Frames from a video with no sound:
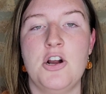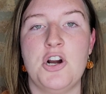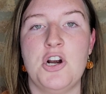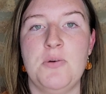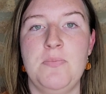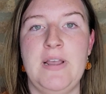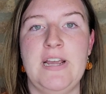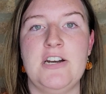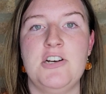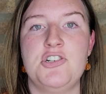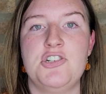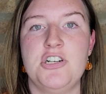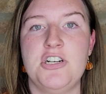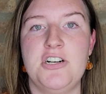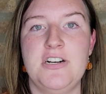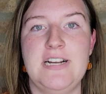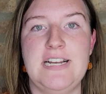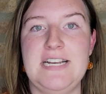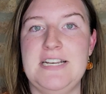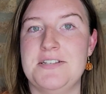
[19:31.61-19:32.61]
her
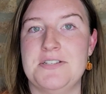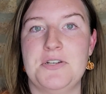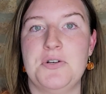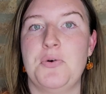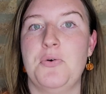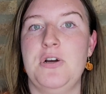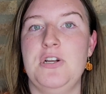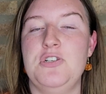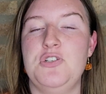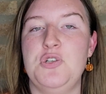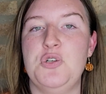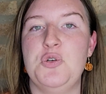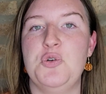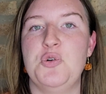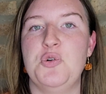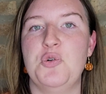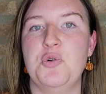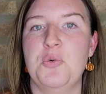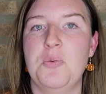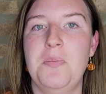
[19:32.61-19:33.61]
manager isn't going
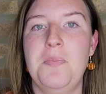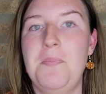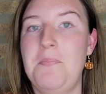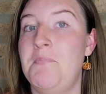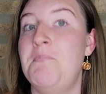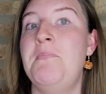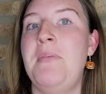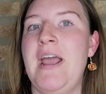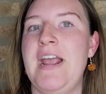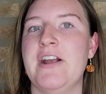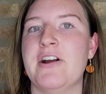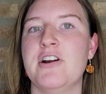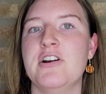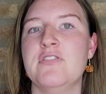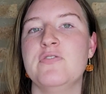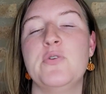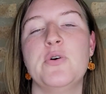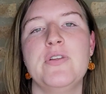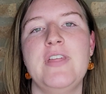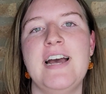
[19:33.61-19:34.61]
to pay
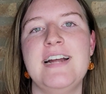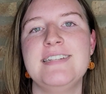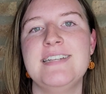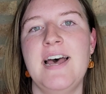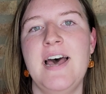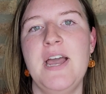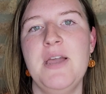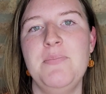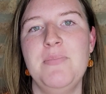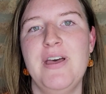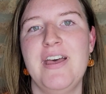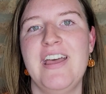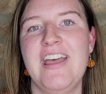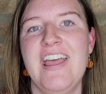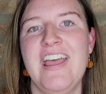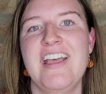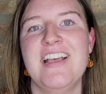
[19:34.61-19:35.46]
her for that time.